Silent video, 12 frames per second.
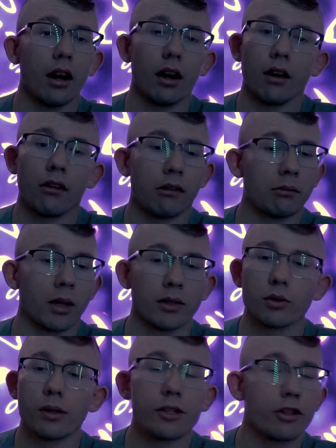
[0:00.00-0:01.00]
on
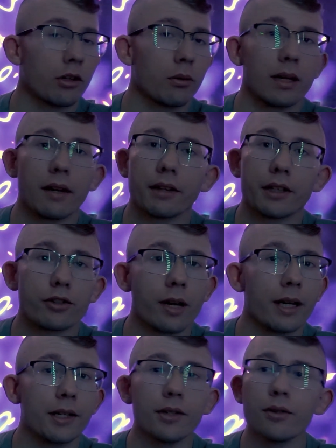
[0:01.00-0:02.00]
Twitch or whatever you're trying
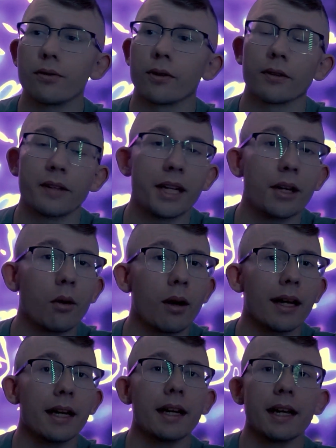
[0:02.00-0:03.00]
to do for video
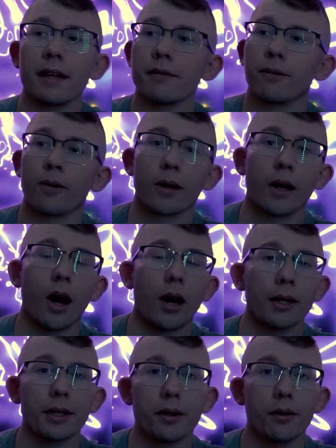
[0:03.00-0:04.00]
editing, for
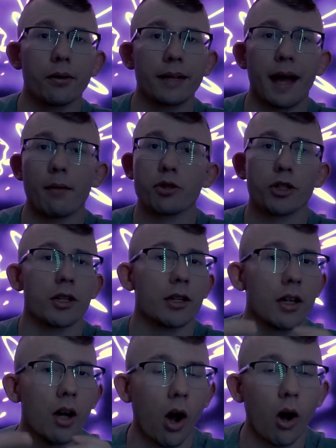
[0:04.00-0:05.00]
audio capture,
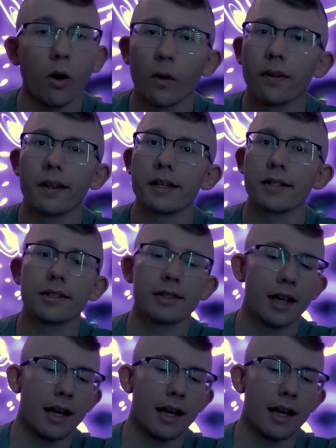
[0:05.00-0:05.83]
all this.